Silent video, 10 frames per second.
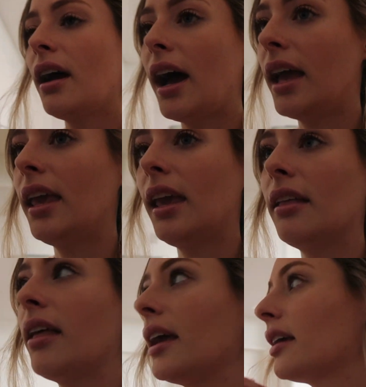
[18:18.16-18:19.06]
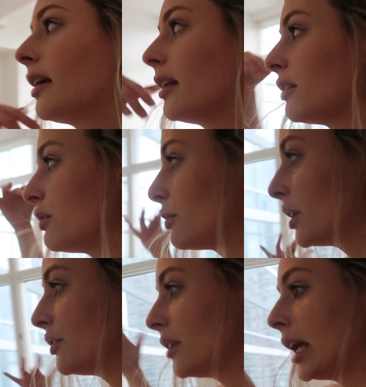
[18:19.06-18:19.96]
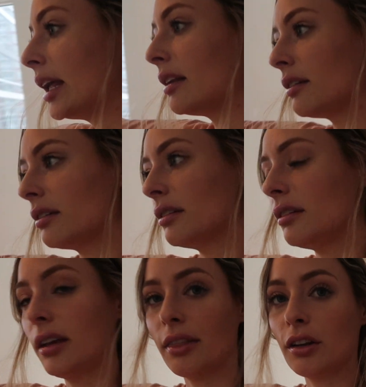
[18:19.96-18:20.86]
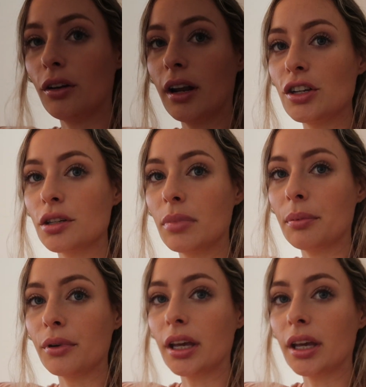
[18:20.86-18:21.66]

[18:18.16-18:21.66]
i.e. like get a storage unit, get the donation people